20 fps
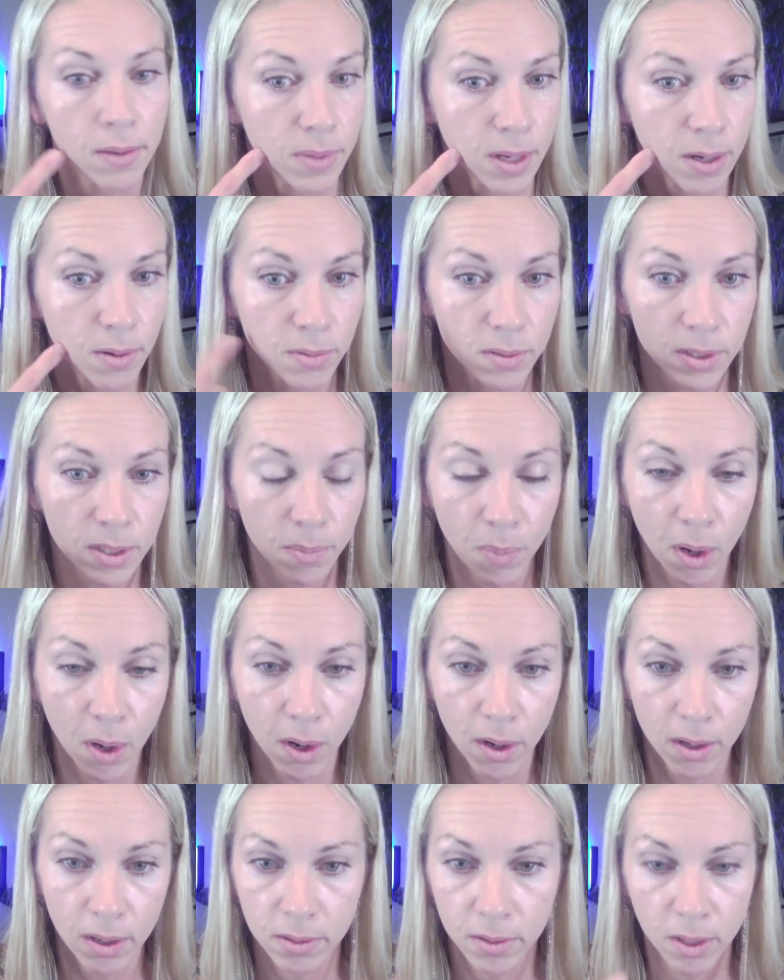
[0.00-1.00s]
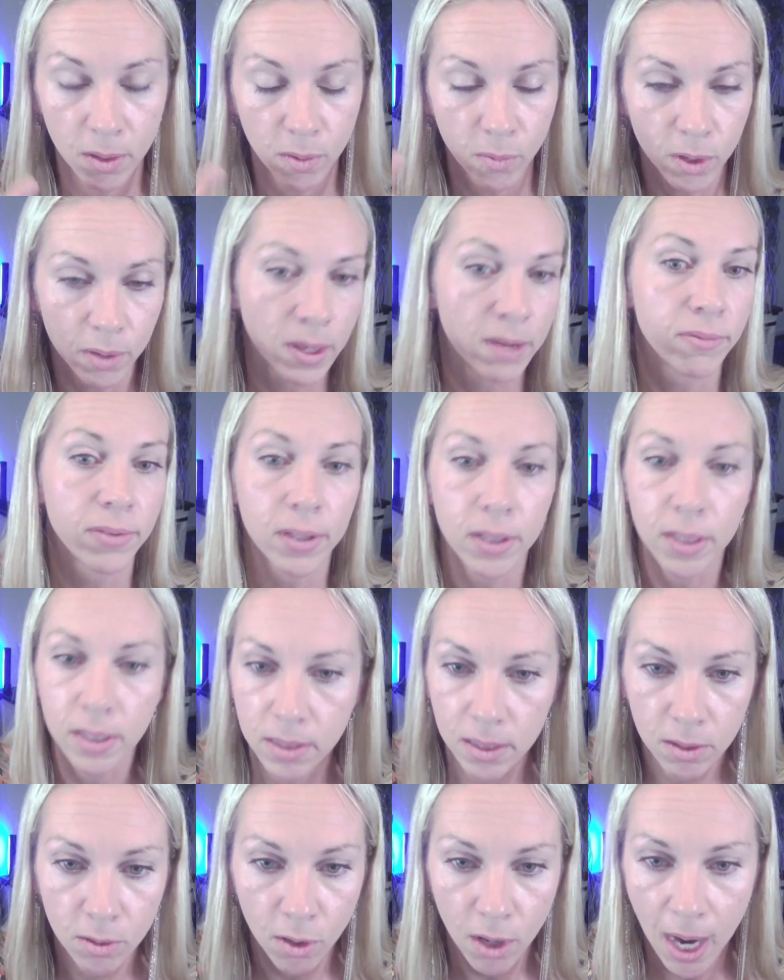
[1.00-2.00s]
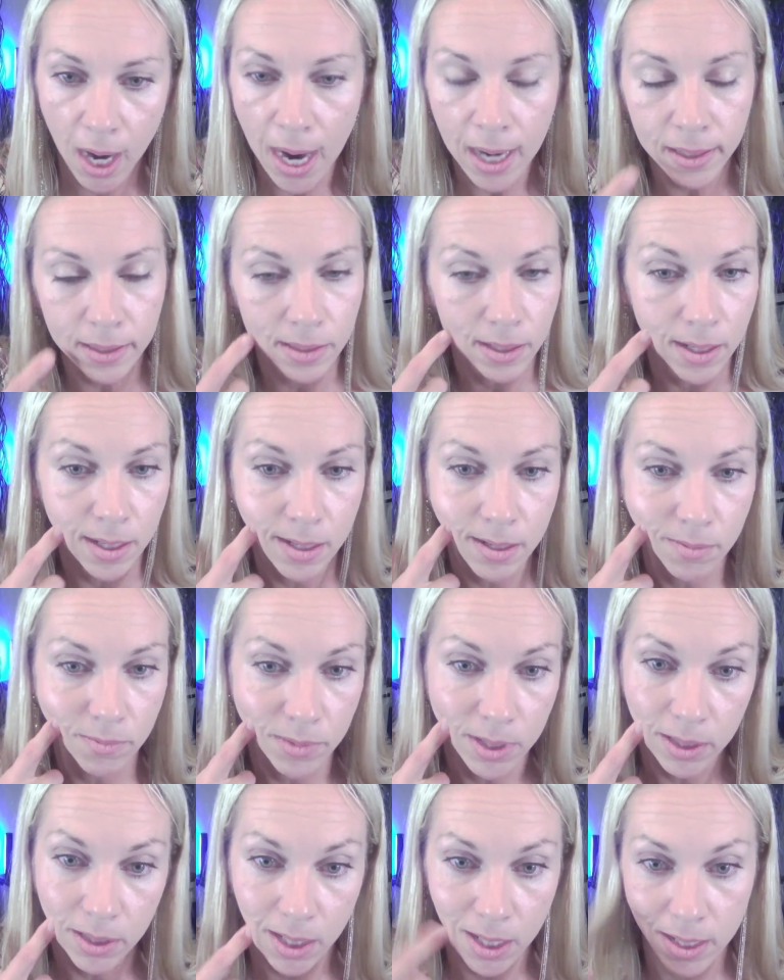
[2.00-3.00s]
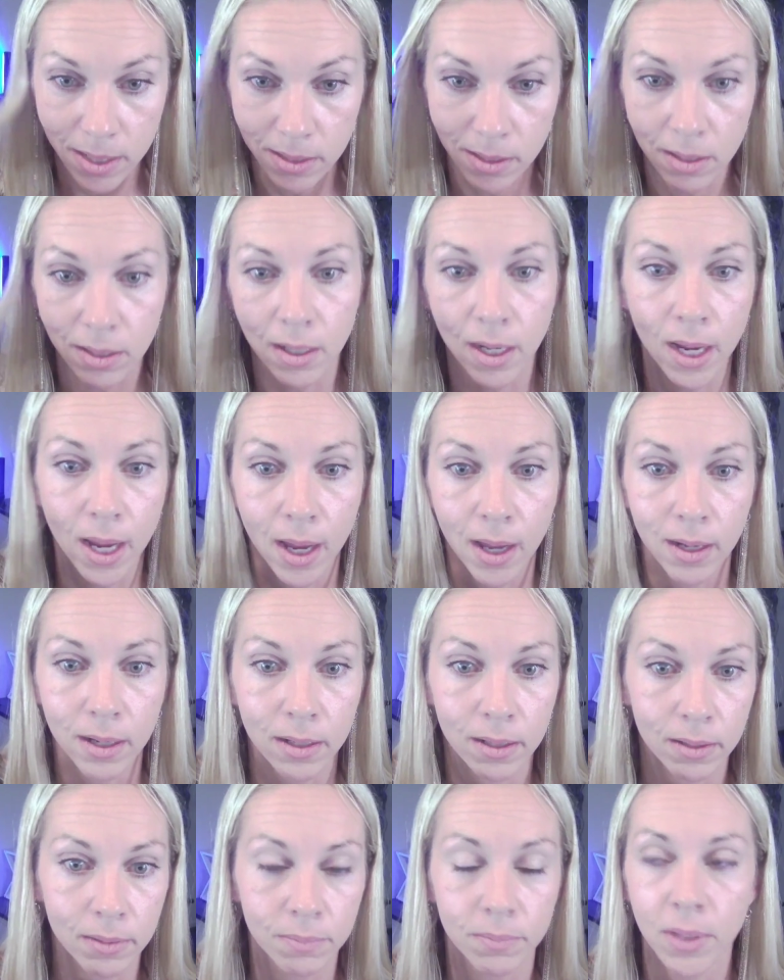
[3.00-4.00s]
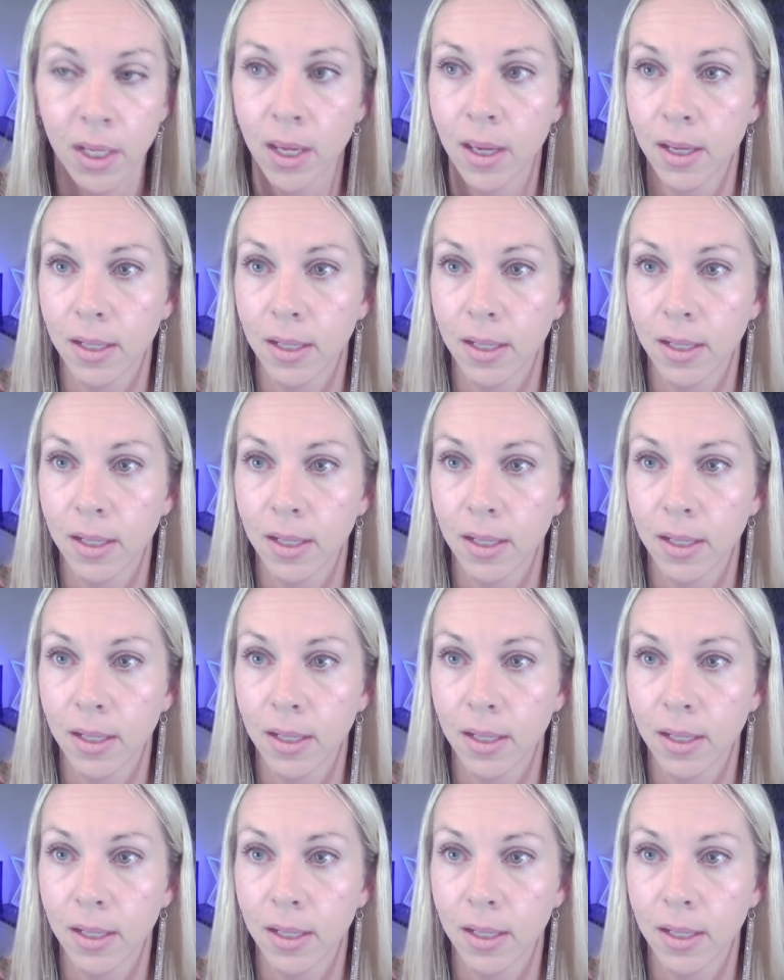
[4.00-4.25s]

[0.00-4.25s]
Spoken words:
there was a part, one of my fillings had cracked, and I didn't realize that I had a